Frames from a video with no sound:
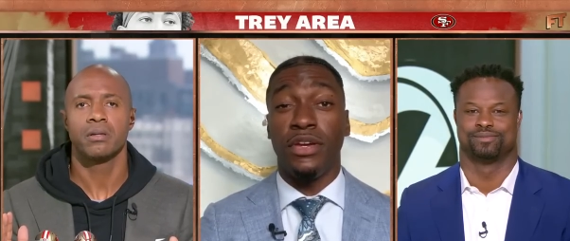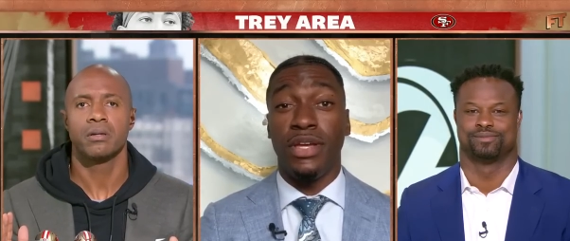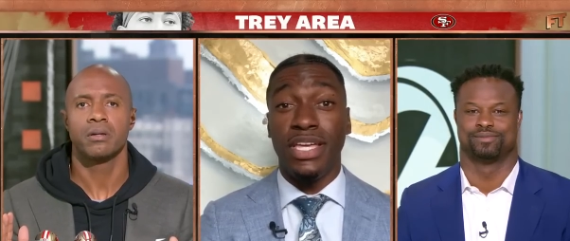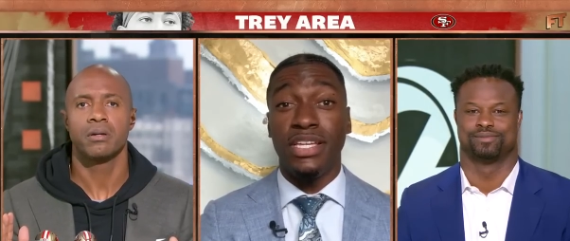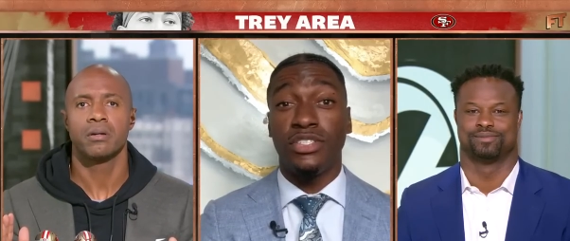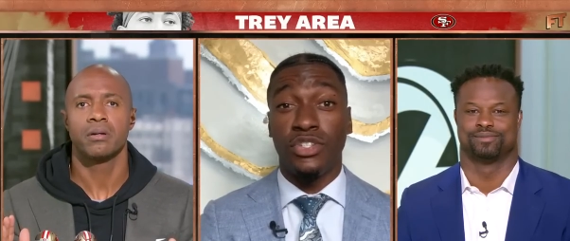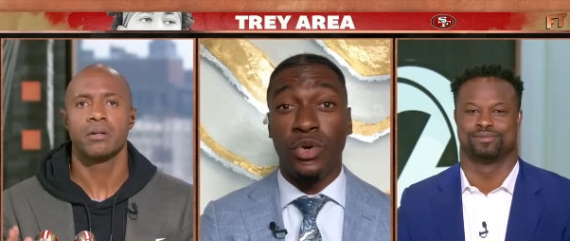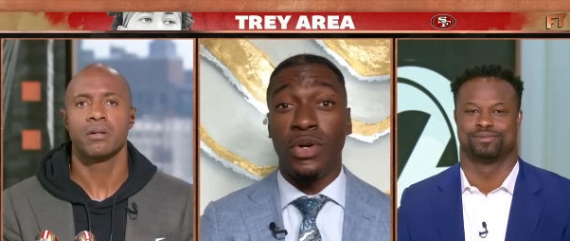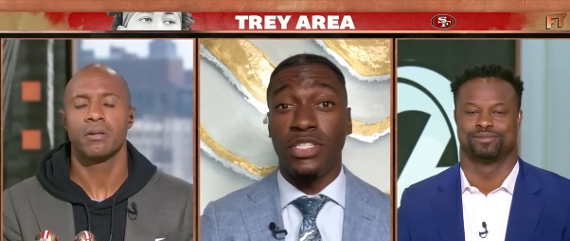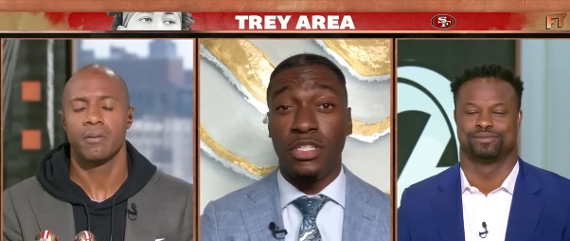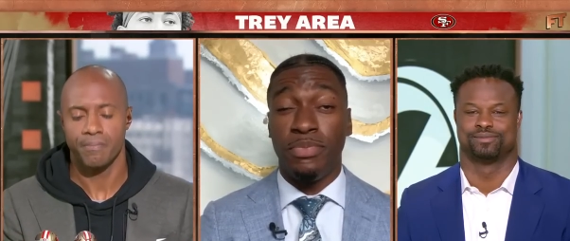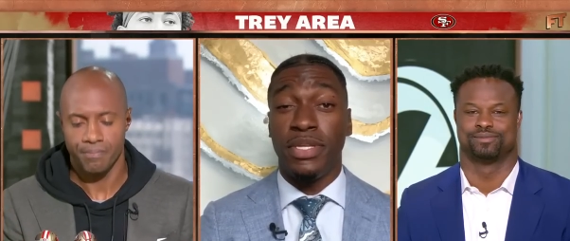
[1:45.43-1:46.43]
Speaker 1: There is
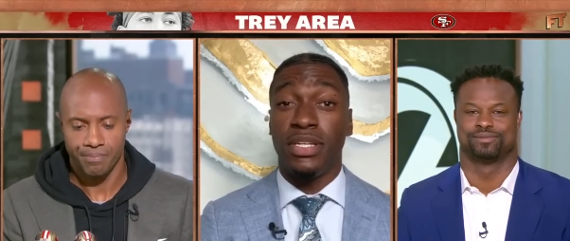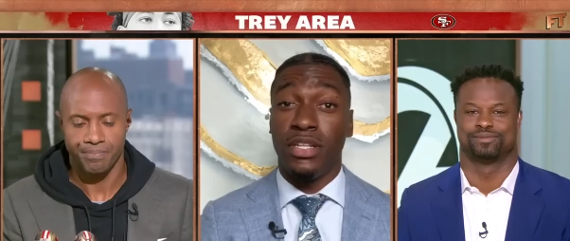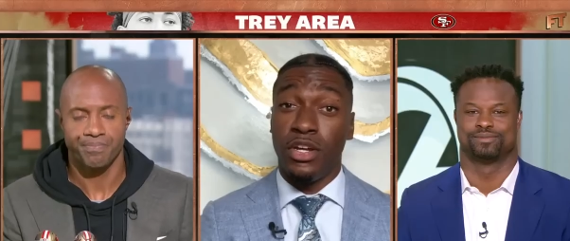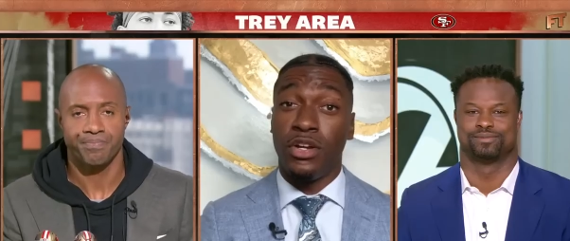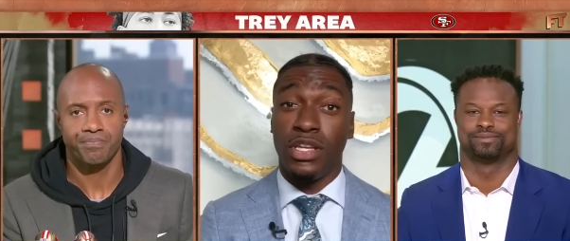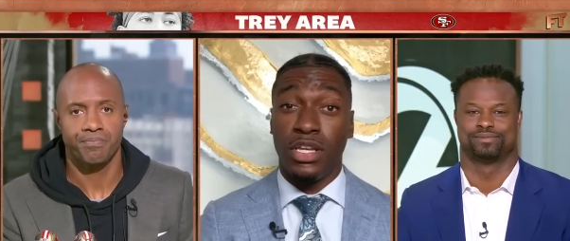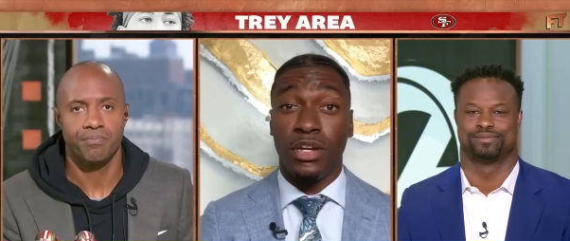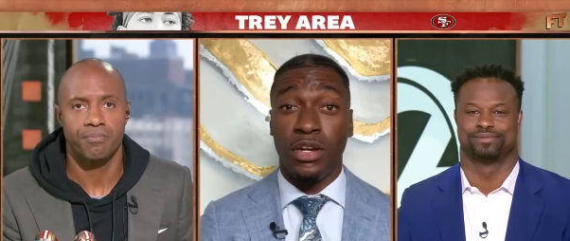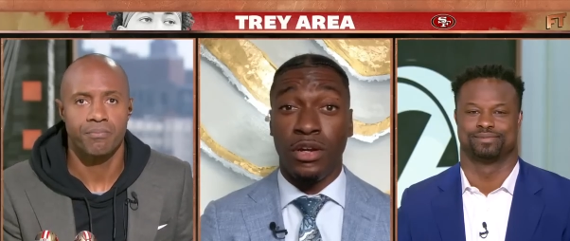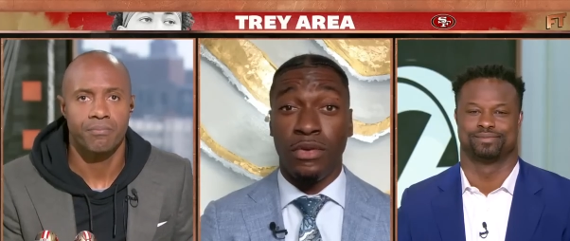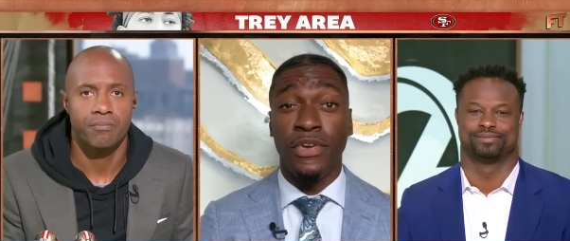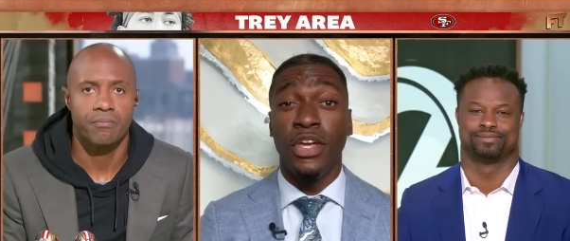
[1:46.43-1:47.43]
going to be a learning
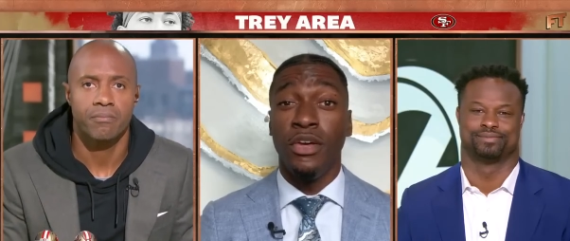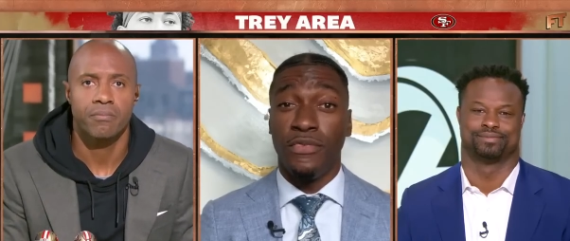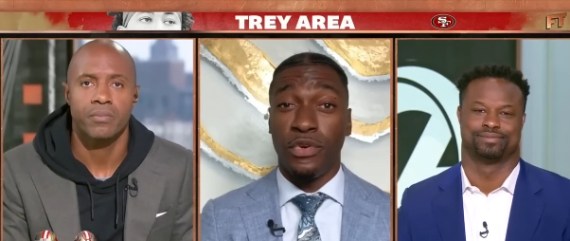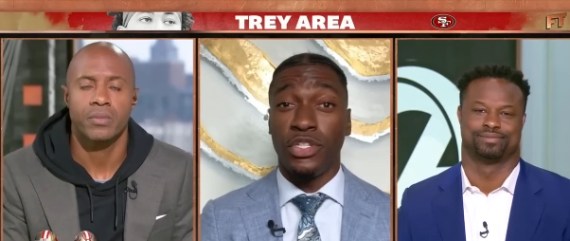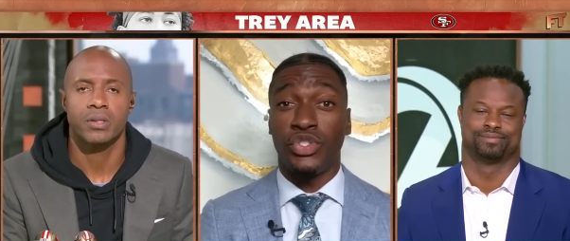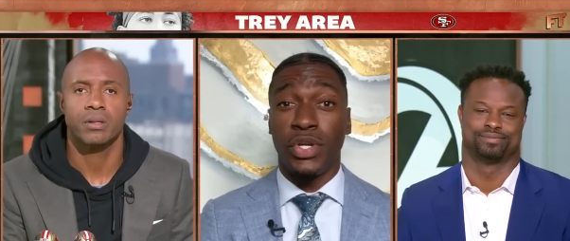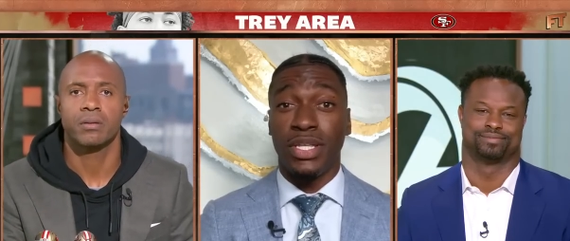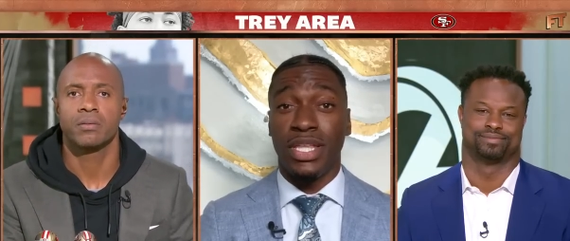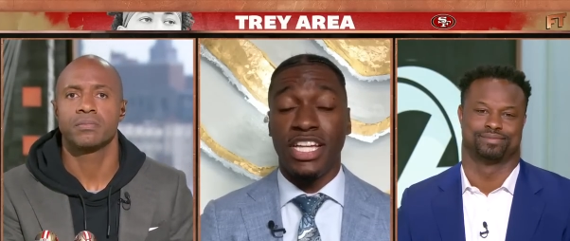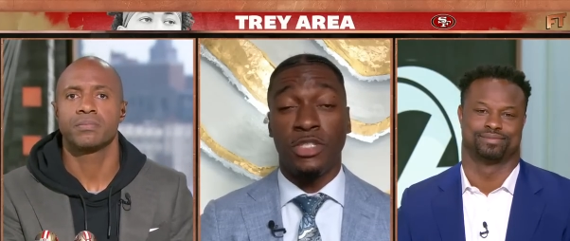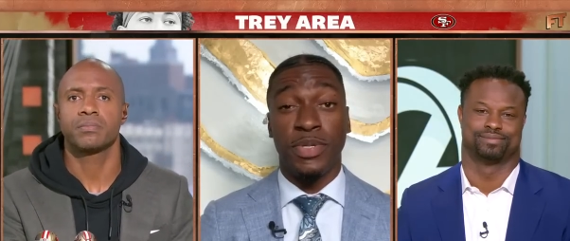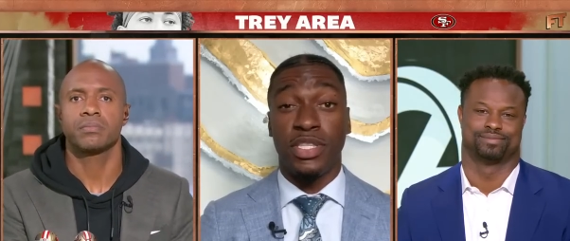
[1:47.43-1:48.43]
curve for Trey Lance,